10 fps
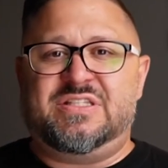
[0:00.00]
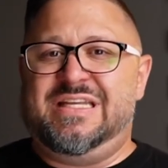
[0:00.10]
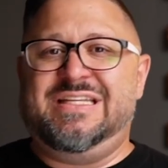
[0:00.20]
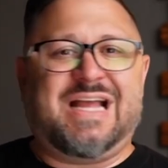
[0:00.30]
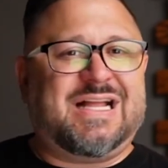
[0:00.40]
and
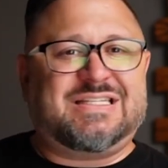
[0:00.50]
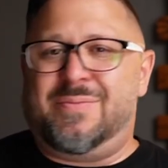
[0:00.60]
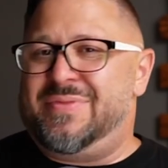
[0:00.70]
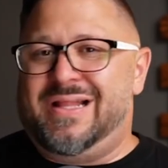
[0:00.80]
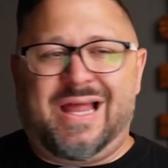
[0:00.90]
he's got
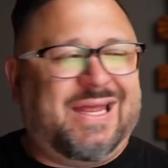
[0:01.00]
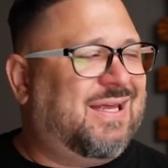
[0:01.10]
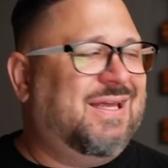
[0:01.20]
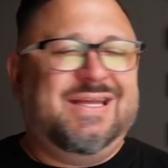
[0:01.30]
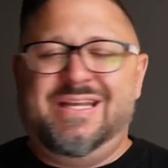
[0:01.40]
something like
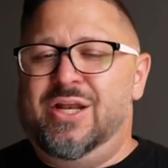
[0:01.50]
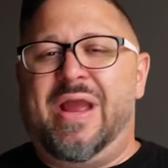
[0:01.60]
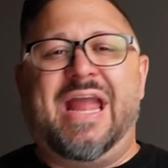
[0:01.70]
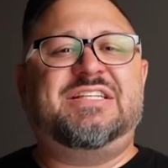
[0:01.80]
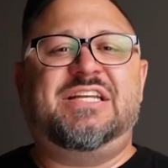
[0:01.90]
you know
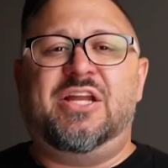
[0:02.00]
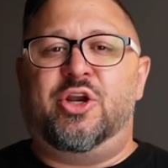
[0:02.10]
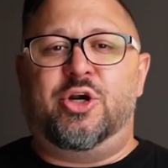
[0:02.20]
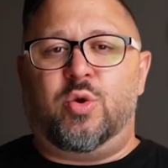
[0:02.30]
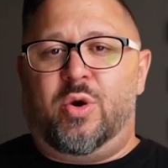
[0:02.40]
1,800